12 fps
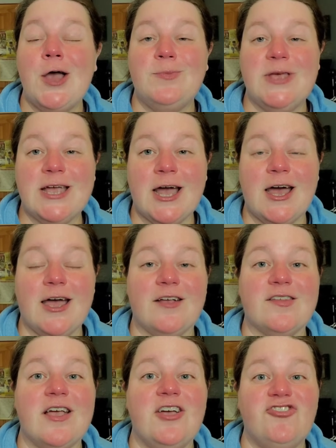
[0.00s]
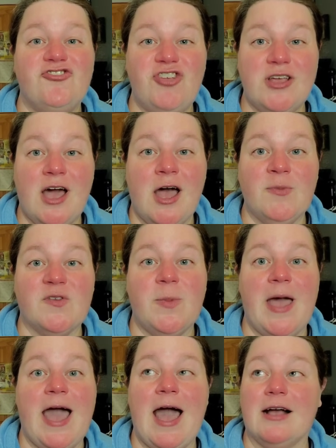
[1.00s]
because she comes
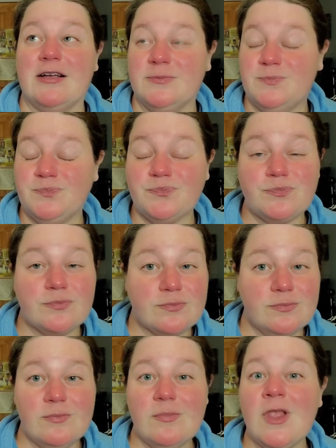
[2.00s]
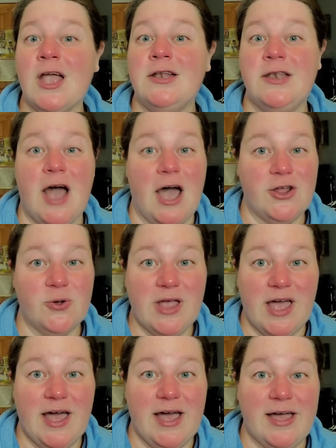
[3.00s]
back not
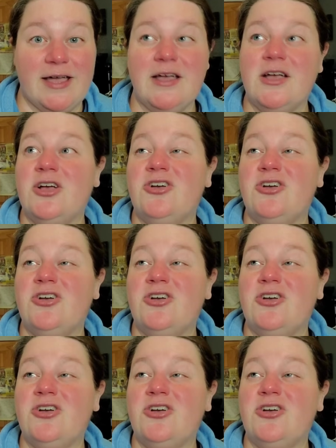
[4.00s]
okay.